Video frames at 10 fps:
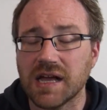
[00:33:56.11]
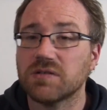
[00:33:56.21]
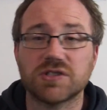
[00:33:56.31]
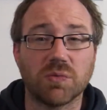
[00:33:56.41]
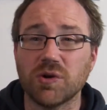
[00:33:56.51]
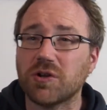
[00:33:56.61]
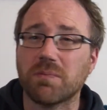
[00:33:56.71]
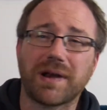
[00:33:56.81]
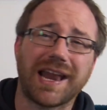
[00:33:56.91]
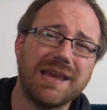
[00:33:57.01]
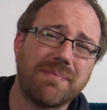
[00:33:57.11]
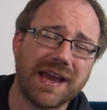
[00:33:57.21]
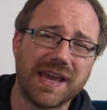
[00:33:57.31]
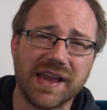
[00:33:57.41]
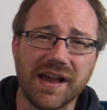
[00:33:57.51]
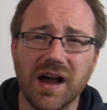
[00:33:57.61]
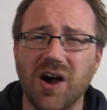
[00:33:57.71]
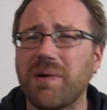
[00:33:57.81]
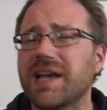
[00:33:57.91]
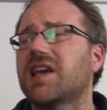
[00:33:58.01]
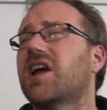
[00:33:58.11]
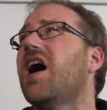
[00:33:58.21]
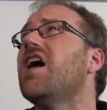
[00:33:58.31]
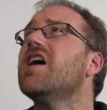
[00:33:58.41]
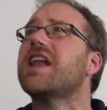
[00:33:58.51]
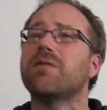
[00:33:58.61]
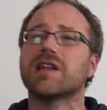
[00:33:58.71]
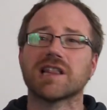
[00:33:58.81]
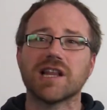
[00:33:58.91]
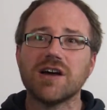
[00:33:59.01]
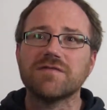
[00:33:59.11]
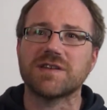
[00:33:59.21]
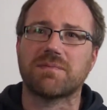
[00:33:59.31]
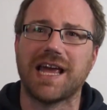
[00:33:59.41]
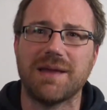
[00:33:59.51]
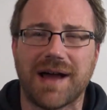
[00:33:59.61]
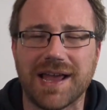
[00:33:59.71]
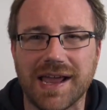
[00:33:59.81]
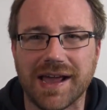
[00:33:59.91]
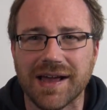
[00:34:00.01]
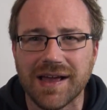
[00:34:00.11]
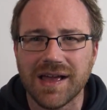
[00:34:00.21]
Someone who can play by ear. Oh my God, I would love to play by ear.